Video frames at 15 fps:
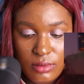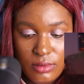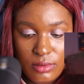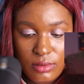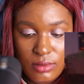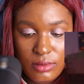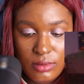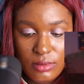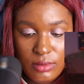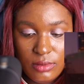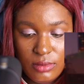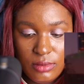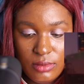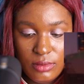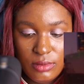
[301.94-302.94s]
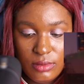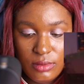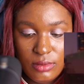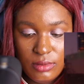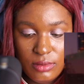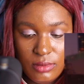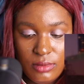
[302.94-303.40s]

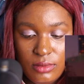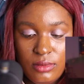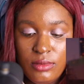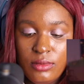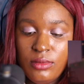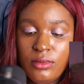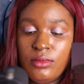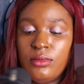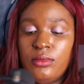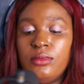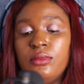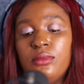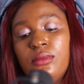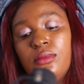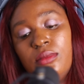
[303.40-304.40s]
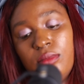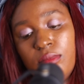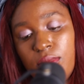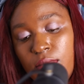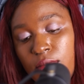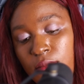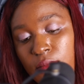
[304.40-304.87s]

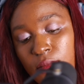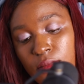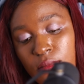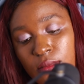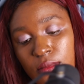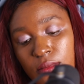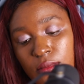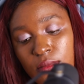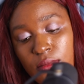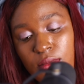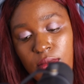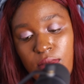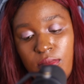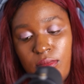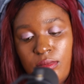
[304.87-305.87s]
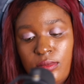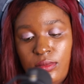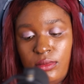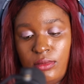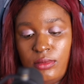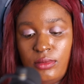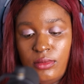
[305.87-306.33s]

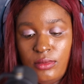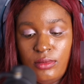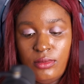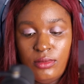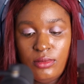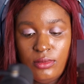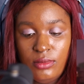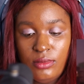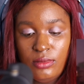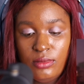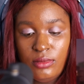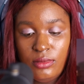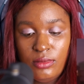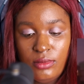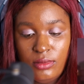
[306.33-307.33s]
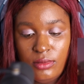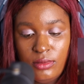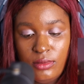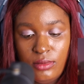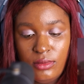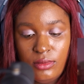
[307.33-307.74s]
(silent)